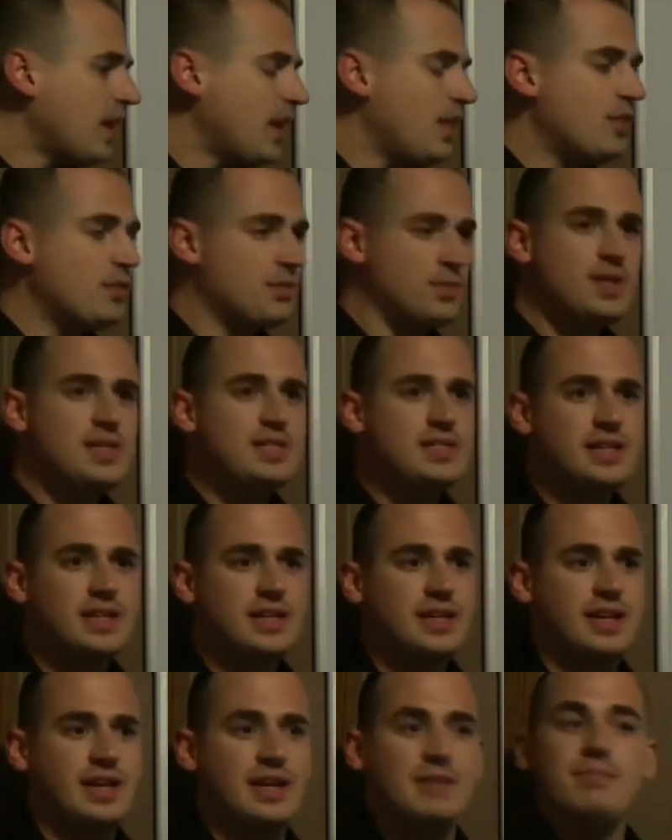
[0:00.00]
the
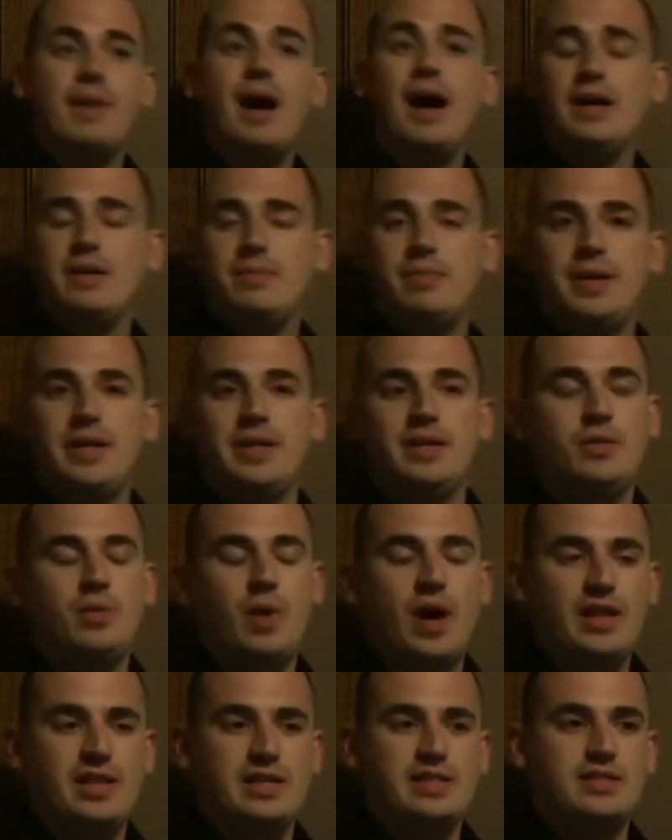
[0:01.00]
reason, in my opinion,
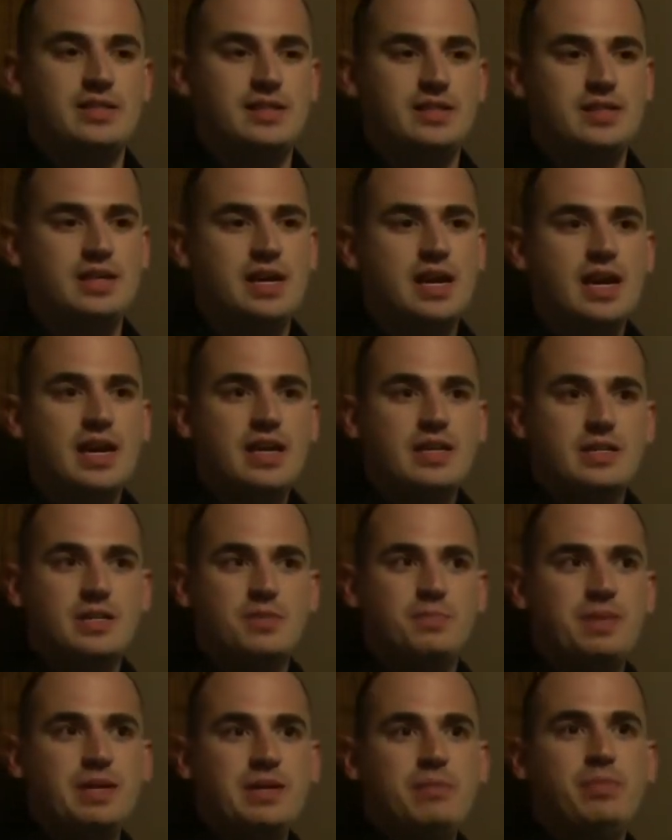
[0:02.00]
why this is
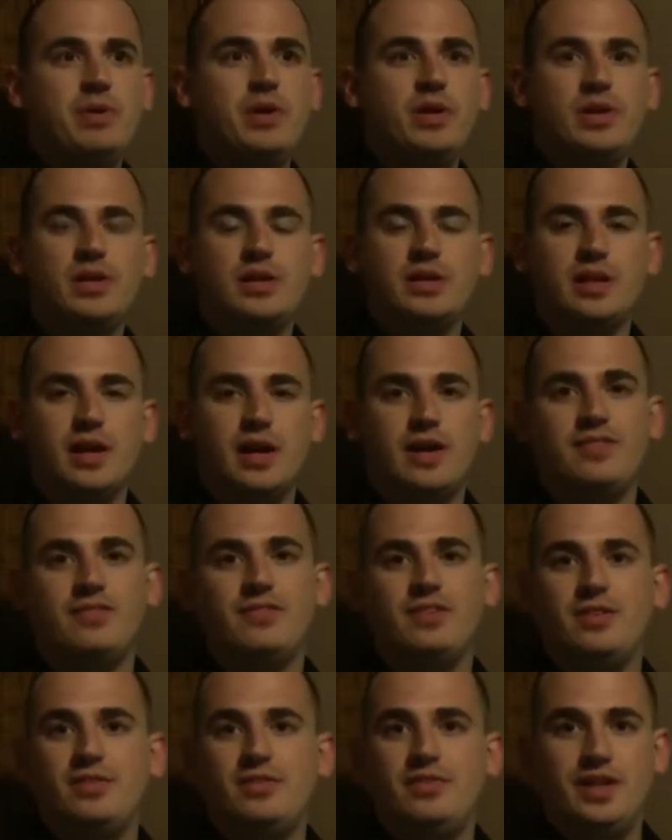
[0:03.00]
that people
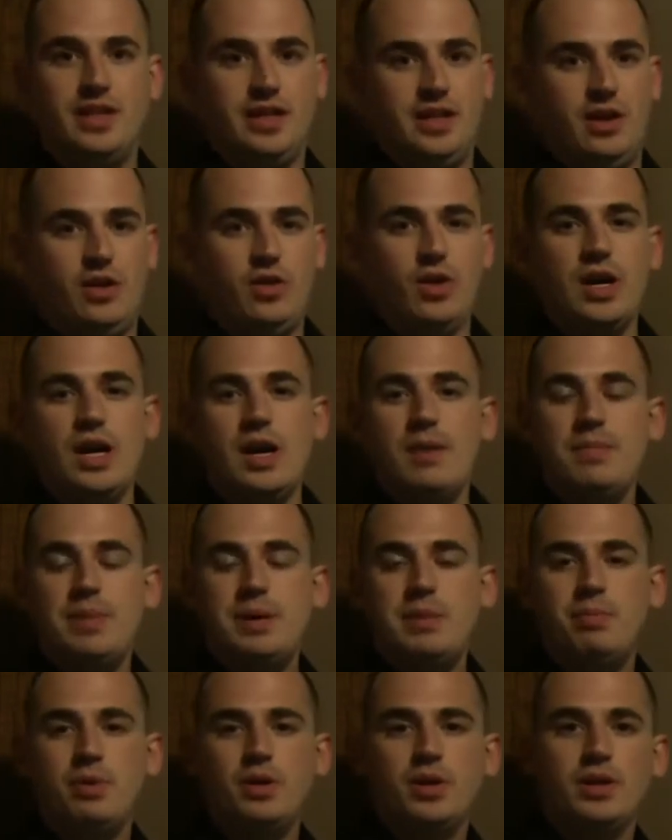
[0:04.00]
love video.
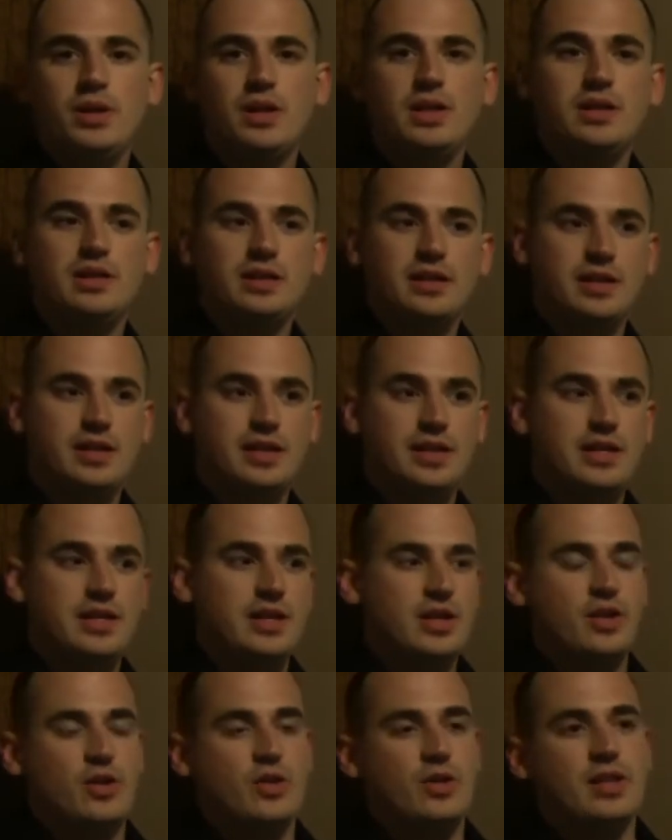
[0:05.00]
People,
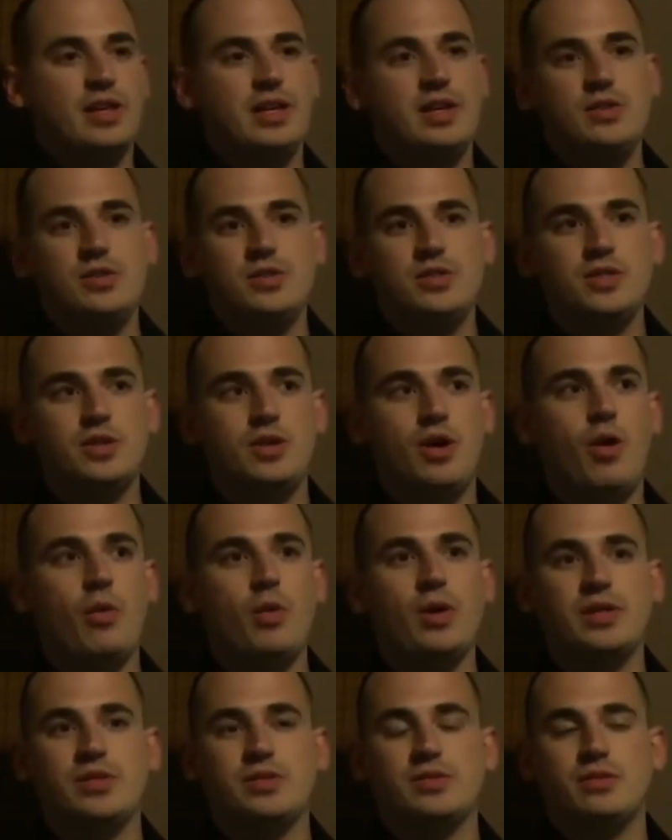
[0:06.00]
they used to
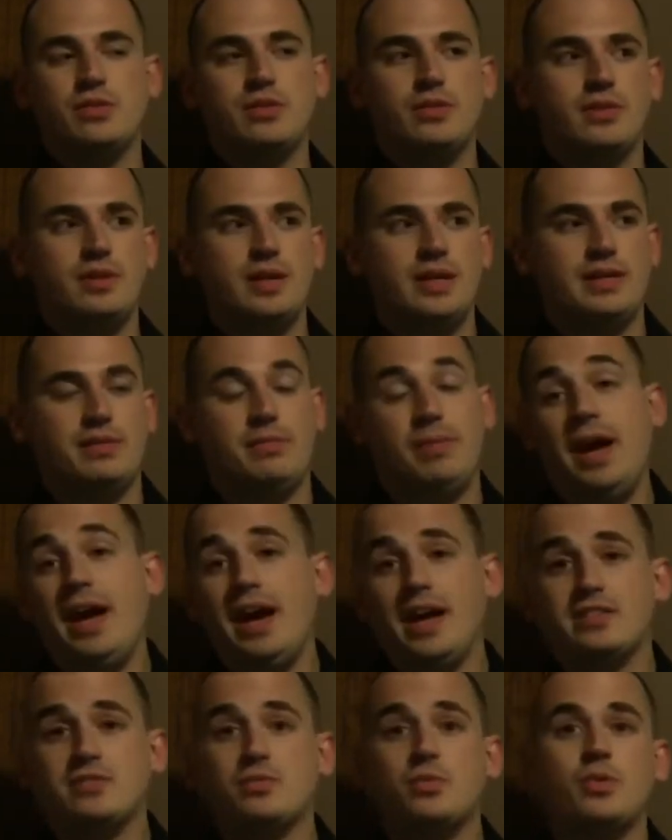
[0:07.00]
always, in the
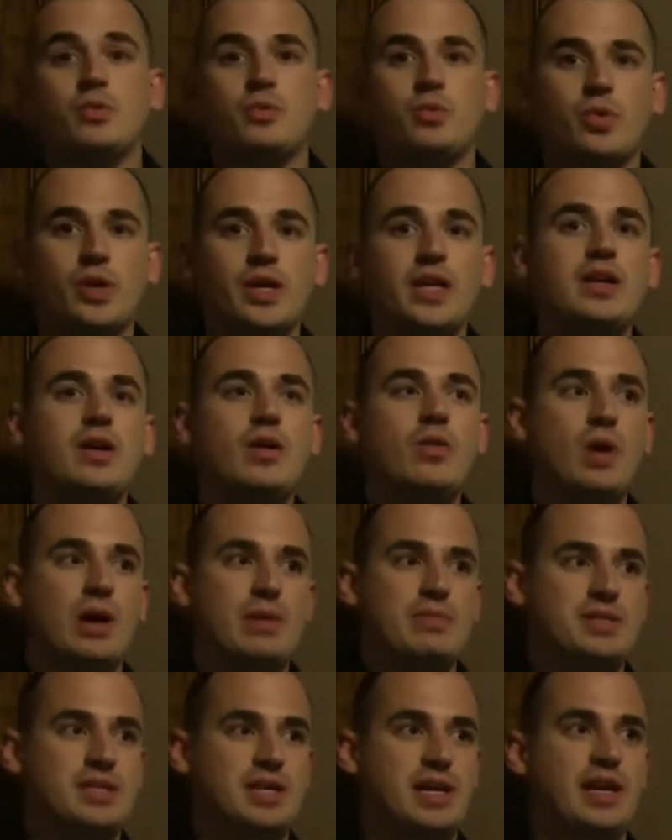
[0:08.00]
past, would read a
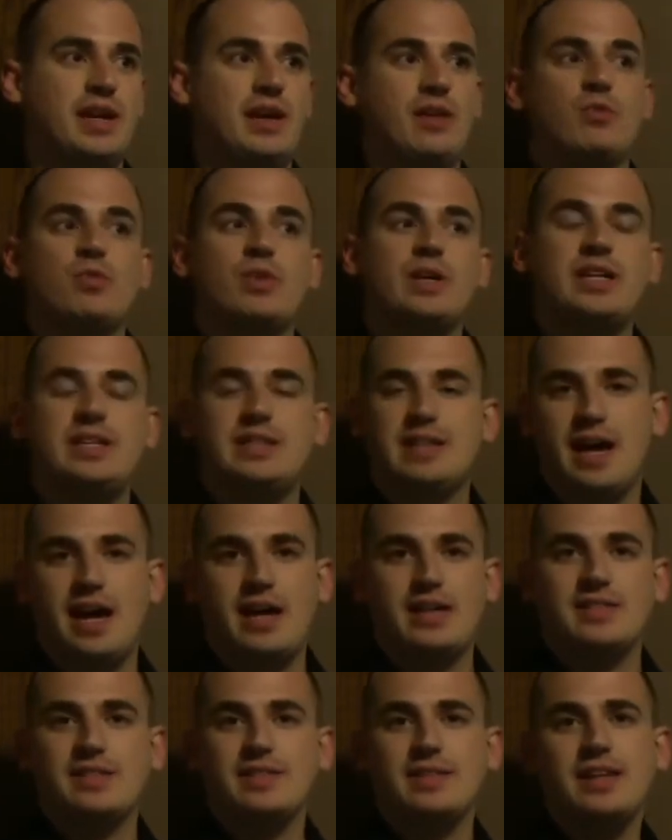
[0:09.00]
website and read
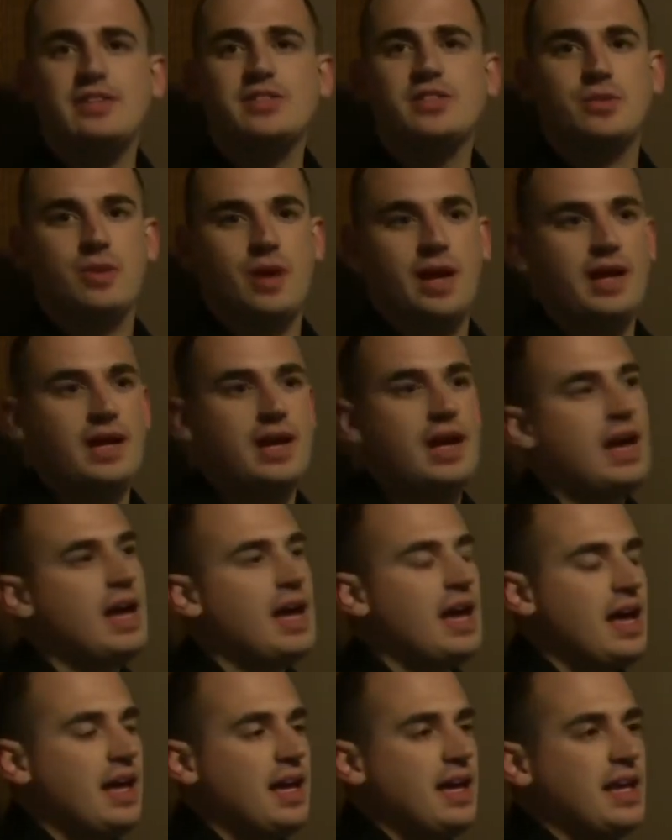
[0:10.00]
text, and that's great.
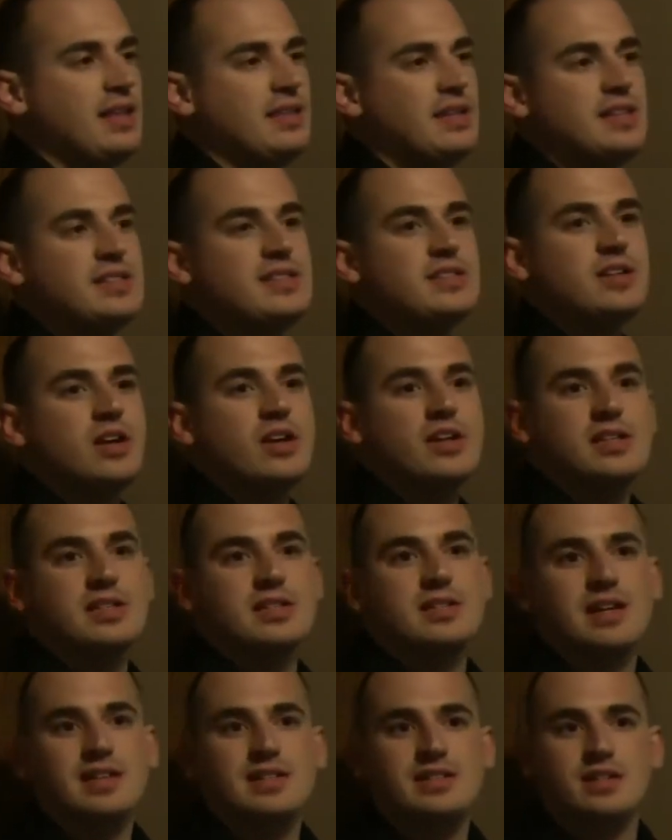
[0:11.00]
And then
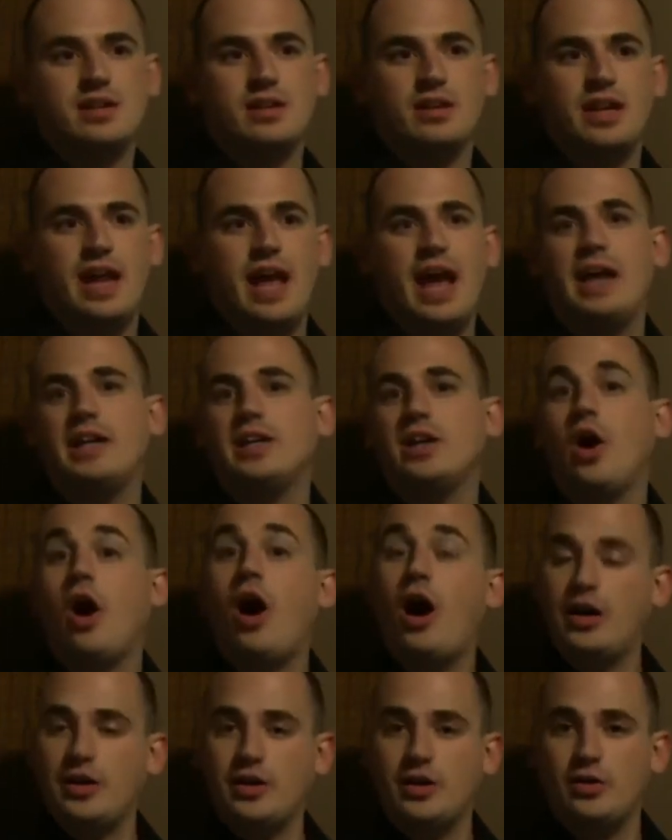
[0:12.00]
sites started adding
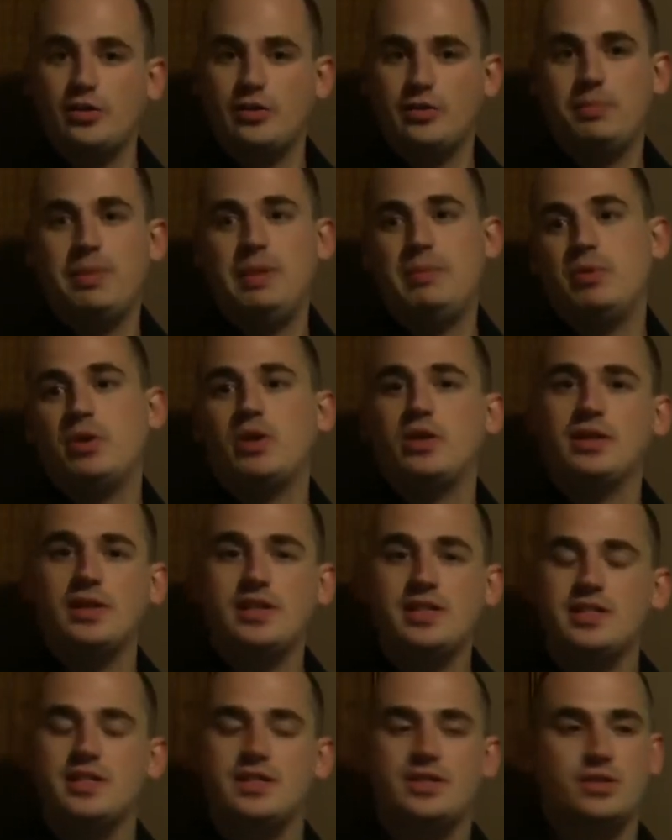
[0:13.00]
audio that people could
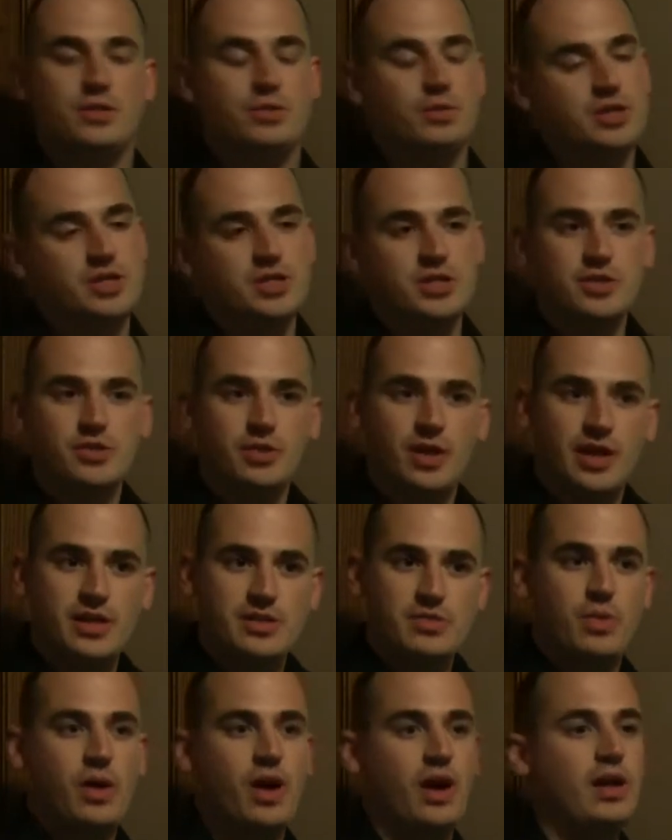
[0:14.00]
listen to, which is great
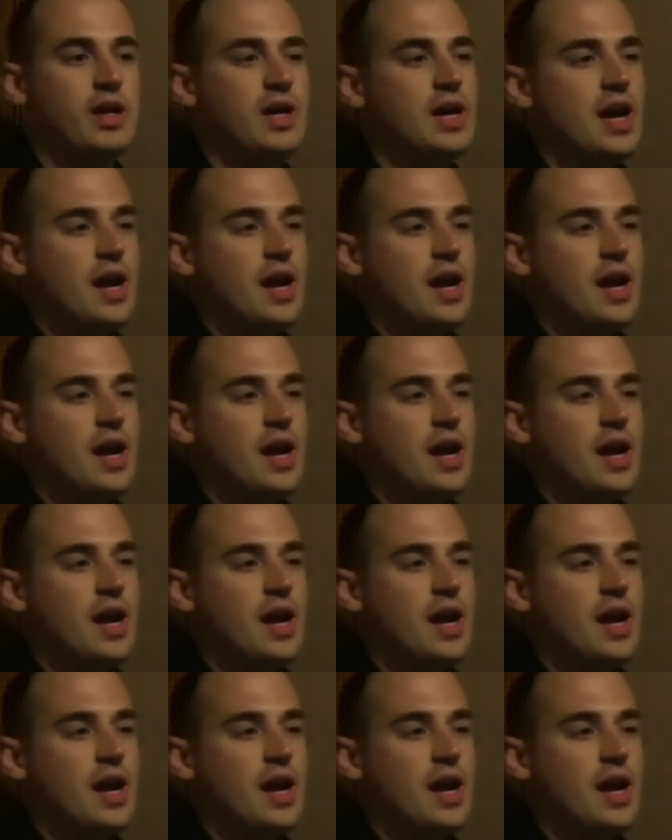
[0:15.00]
as well.